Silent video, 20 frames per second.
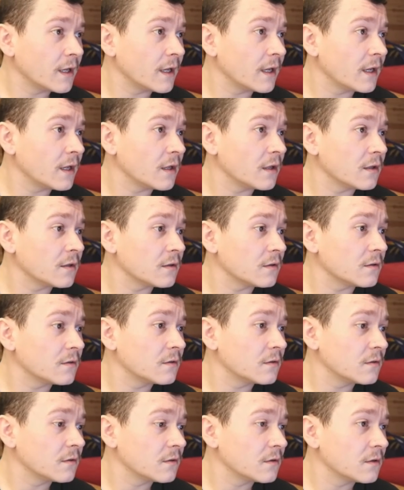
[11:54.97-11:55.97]
and
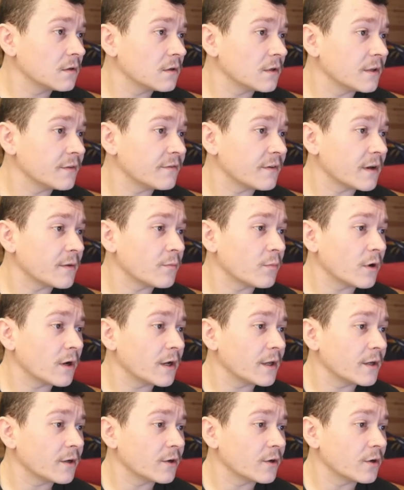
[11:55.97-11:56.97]
if I
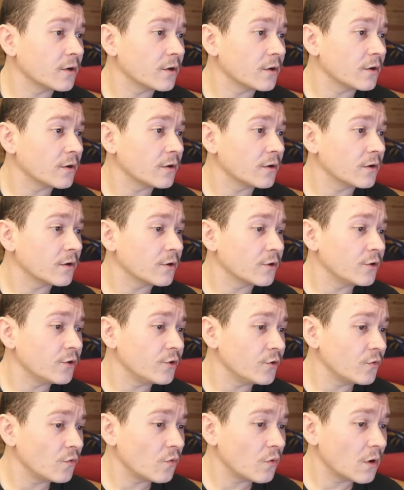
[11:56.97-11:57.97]
buy a
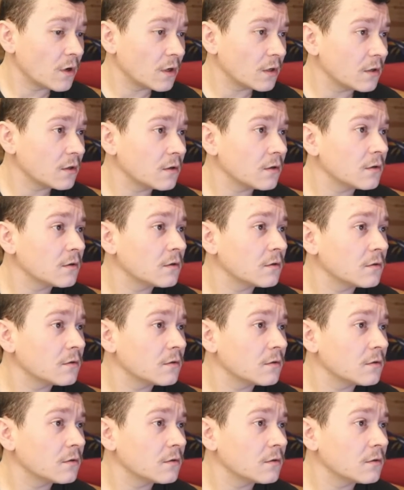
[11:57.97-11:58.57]
new one